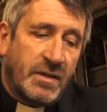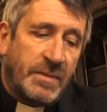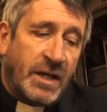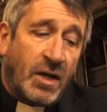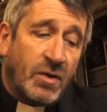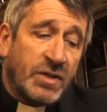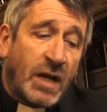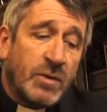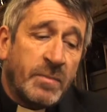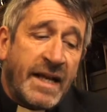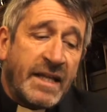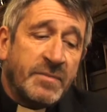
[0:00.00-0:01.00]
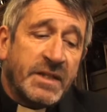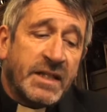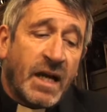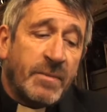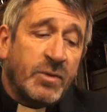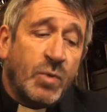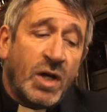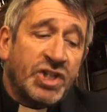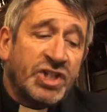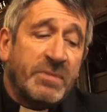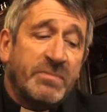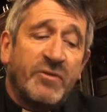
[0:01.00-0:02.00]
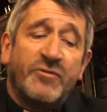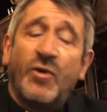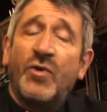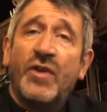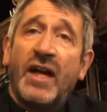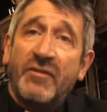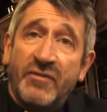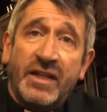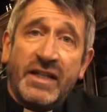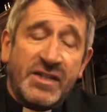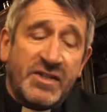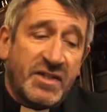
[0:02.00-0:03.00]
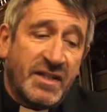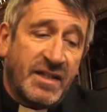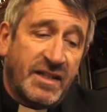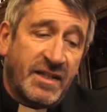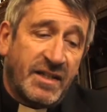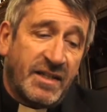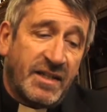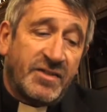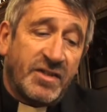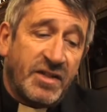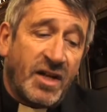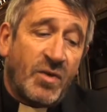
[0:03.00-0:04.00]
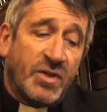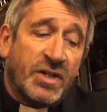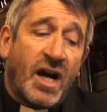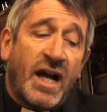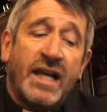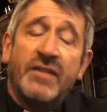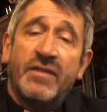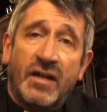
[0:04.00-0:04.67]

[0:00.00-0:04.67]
Behold, I will make them to come and worship before thy feet, and to know that I have